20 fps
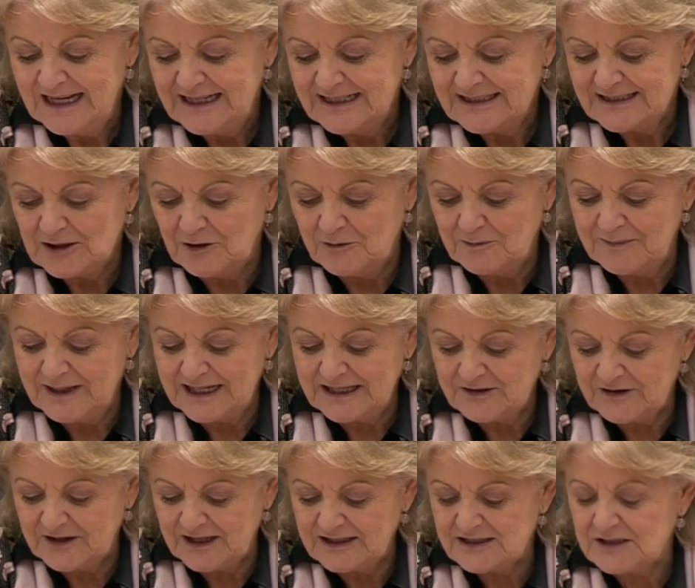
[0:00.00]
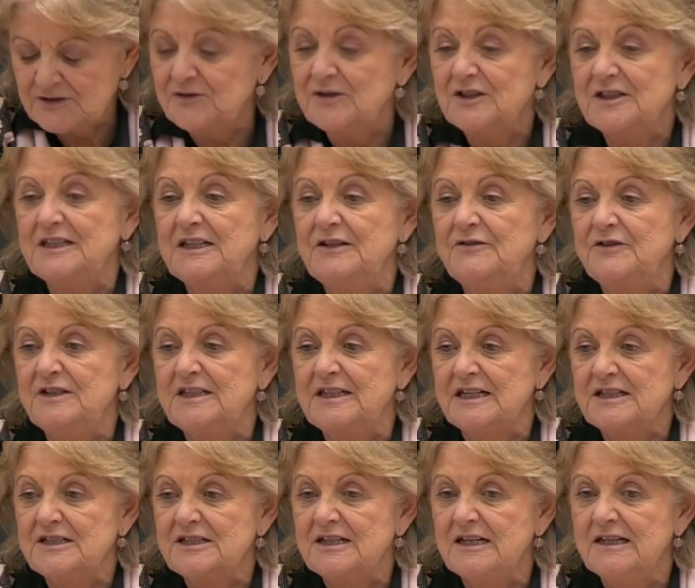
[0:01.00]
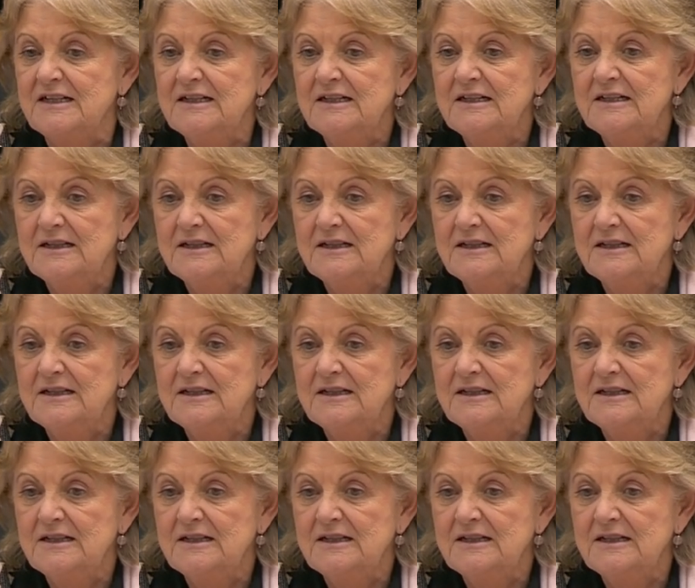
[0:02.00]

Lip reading: So my thanks for the invitation